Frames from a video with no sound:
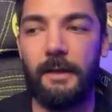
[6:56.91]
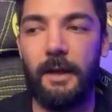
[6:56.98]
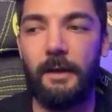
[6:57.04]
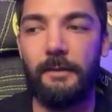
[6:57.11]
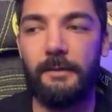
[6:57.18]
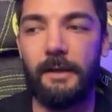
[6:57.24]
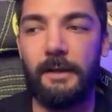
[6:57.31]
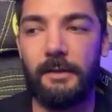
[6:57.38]

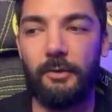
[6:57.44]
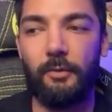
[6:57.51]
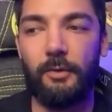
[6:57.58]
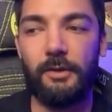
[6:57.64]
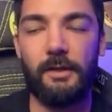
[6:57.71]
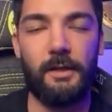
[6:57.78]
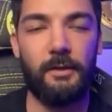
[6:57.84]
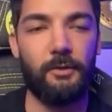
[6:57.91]
Our friends who
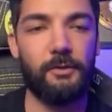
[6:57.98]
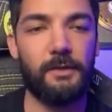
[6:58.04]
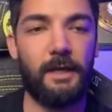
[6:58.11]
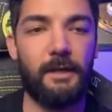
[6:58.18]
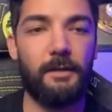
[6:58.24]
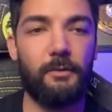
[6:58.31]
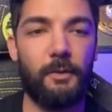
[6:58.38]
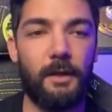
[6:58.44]
wish can use
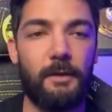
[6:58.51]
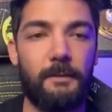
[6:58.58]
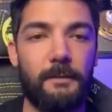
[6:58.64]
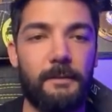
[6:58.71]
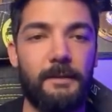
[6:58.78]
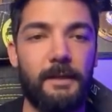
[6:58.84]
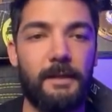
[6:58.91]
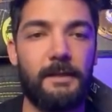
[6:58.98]
that as well.
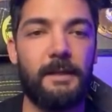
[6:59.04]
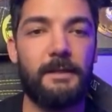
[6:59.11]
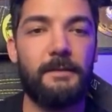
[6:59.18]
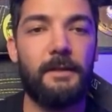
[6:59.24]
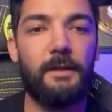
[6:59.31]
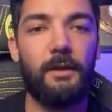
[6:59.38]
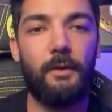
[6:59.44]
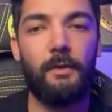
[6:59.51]
In this
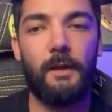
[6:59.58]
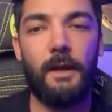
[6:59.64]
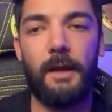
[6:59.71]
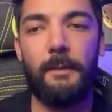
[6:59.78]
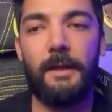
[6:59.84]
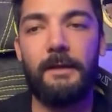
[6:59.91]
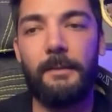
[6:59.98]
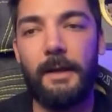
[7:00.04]
video, I
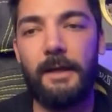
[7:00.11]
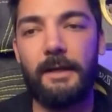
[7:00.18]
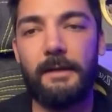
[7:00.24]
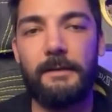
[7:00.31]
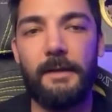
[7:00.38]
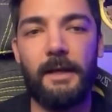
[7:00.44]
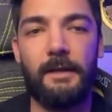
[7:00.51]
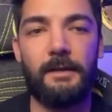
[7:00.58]
am
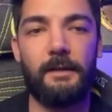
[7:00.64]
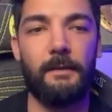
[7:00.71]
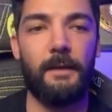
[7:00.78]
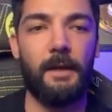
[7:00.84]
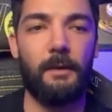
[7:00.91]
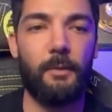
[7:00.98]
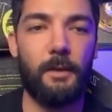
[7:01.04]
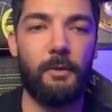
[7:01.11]
explaining Phantom,
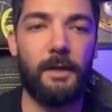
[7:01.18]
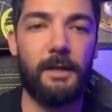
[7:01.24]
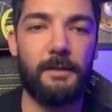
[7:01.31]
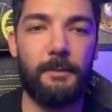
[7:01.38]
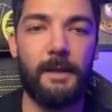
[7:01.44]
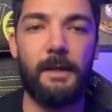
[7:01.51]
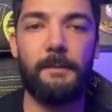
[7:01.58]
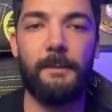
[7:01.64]
and we will
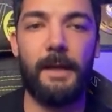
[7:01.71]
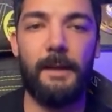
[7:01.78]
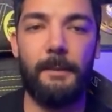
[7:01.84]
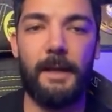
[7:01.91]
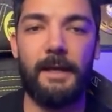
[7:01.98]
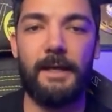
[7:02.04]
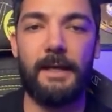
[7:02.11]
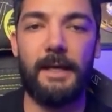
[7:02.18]
explain
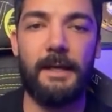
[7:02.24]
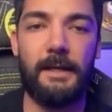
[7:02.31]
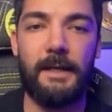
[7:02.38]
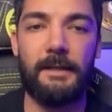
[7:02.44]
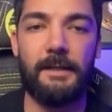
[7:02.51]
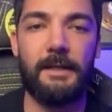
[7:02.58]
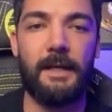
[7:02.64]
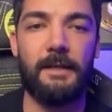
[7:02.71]
Backpack again
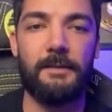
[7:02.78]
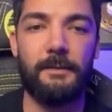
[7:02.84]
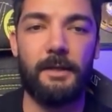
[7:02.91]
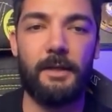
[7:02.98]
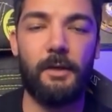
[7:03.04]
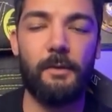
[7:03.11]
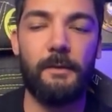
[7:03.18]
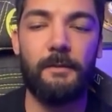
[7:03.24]
in the next
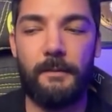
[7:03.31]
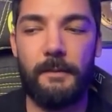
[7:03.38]
video.